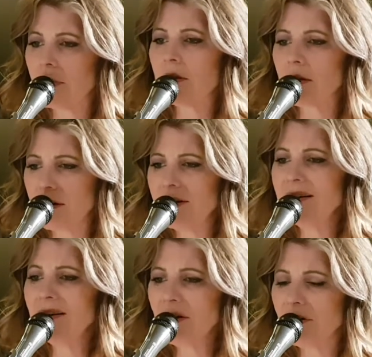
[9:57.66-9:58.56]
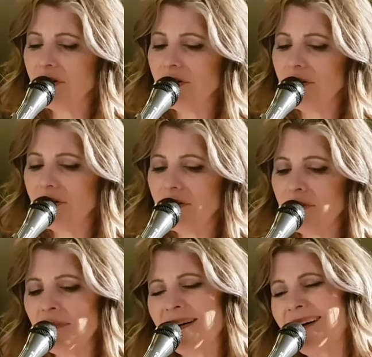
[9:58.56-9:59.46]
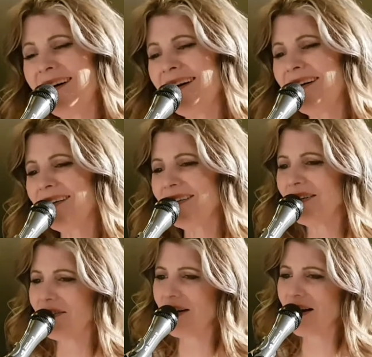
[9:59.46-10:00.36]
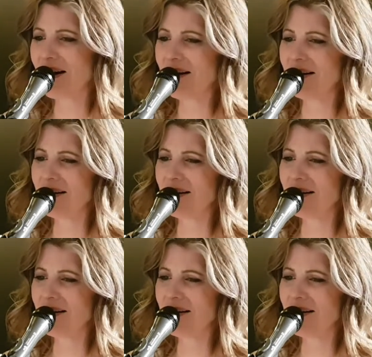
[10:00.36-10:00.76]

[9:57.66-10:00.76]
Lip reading: he heard my cry.